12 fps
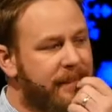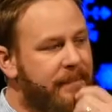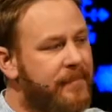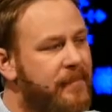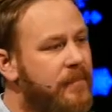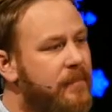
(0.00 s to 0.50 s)

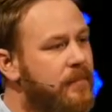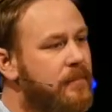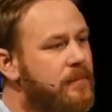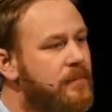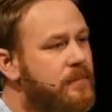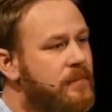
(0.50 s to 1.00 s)

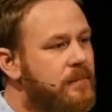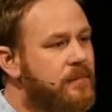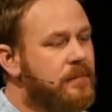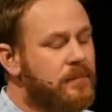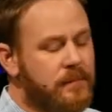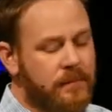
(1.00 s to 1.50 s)

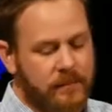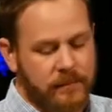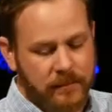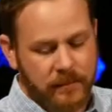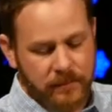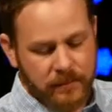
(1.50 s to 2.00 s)

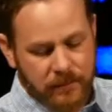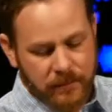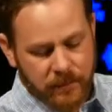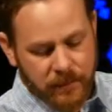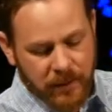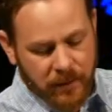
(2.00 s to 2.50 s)

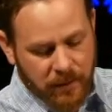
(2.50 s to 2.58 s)
[no speech]